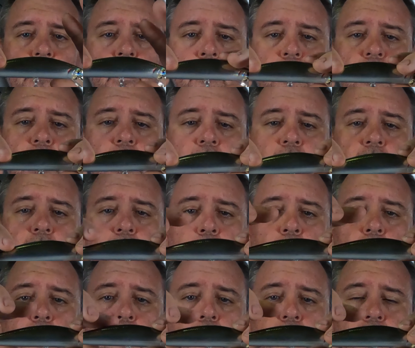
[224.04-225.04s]
The only
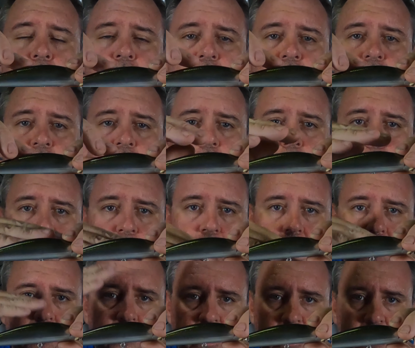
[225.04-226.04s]
problem with these things being
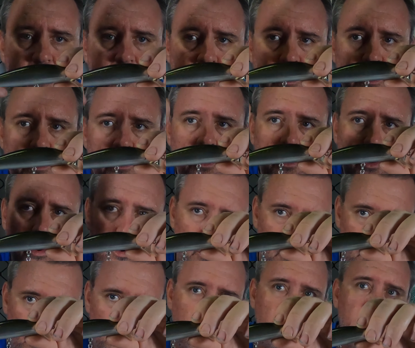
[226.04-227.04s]
a fast float, you got to
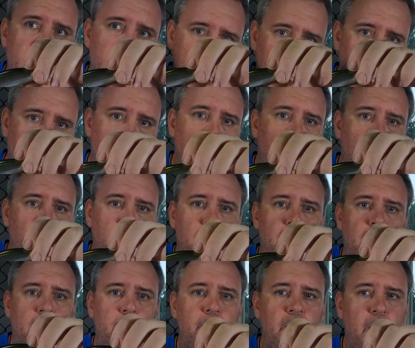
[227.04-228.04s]
really keep on
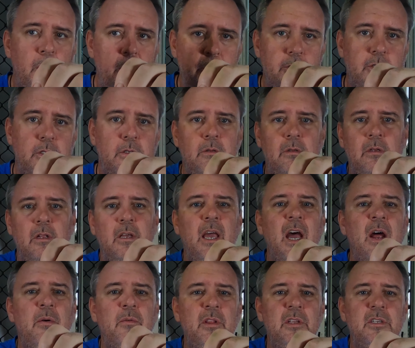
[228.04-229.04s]
working on them. You
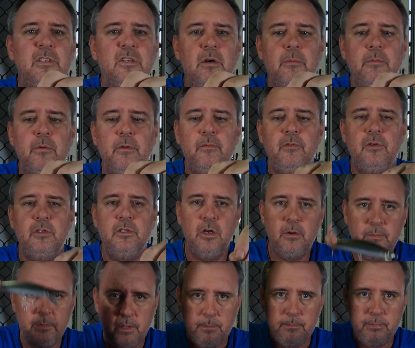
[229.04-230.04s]
can't really stop. If you
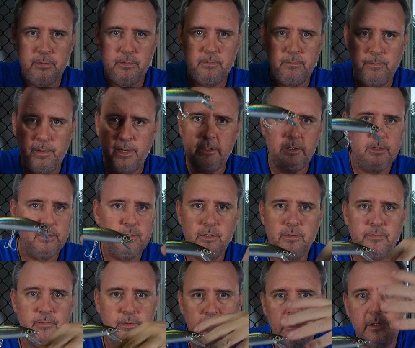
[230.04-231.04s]
stop, they back to the
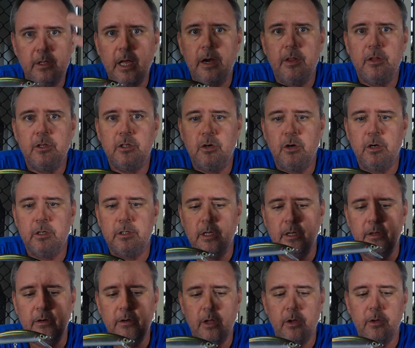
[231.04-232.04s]
surface, you're out of the strike
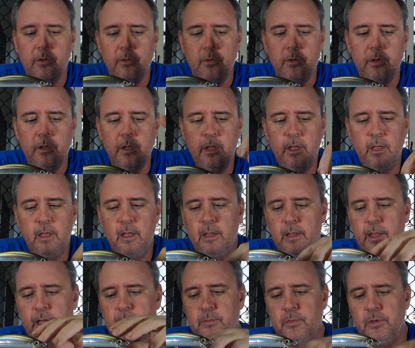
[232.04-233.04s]
zone. No good.
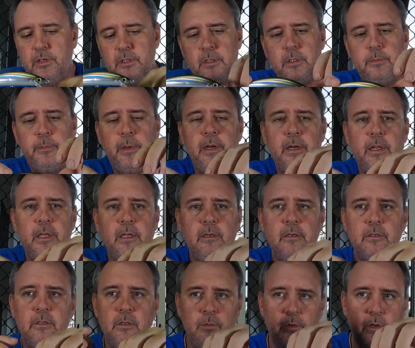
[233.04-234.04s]
That's where suspending.
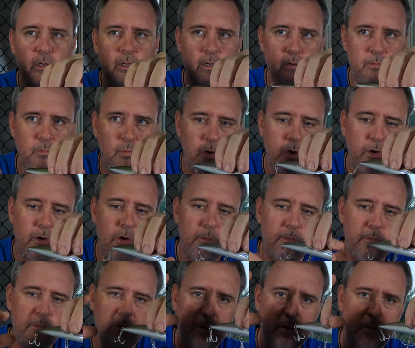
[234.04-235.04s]
So when you work
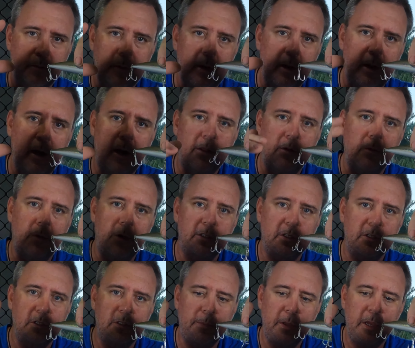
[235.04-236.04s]
them, the ones
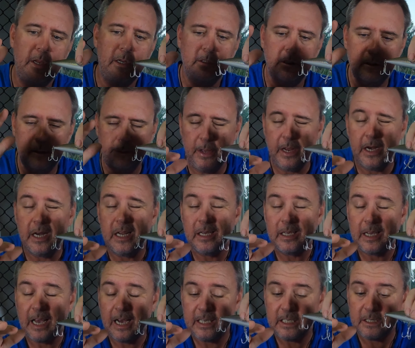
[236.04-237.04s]
that suspend, I
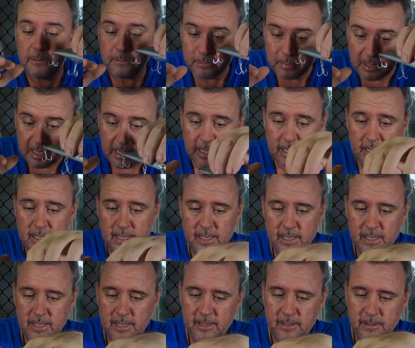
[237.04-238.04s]
can't speak,
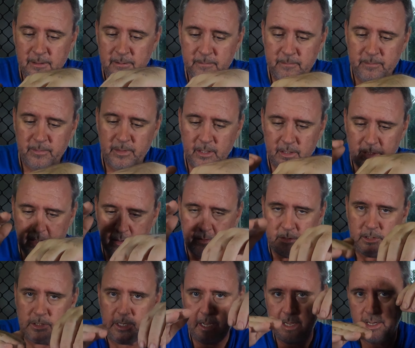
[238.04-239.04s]
they will
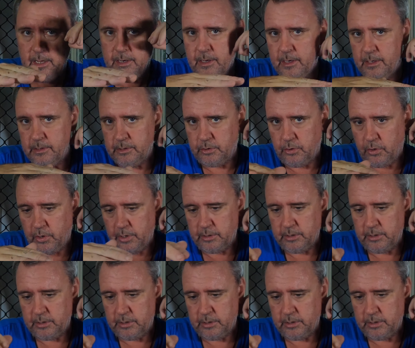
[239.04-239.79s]
stay in your strike